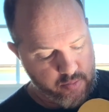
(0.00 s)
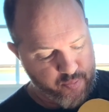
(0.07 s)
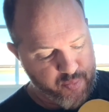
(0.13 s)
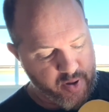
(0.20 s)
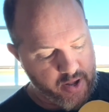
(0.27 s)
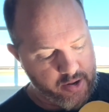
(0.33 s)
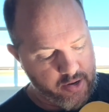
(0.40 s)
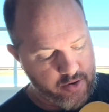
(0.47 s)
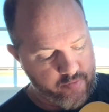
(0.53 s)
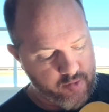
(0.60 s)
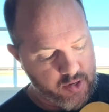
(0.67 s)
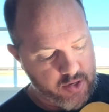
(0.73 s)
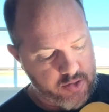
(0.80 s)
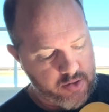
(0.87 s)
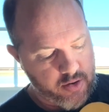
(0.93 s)
body of
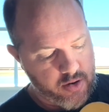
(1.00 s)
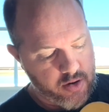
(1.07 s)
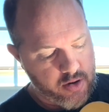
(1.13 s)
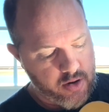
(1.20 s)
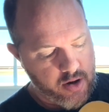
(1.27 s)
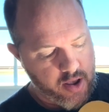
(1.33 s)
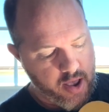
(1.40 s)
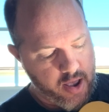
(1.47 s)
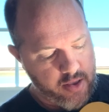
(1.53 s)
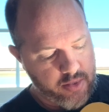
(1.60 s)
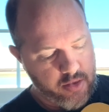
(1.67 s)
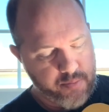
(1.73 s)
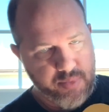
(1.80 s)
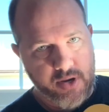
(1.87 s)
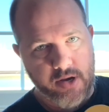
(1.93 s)
the guitar,
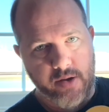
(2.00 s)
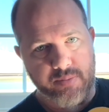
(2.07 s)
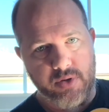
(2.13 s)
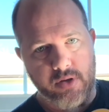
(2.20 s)
and the pickup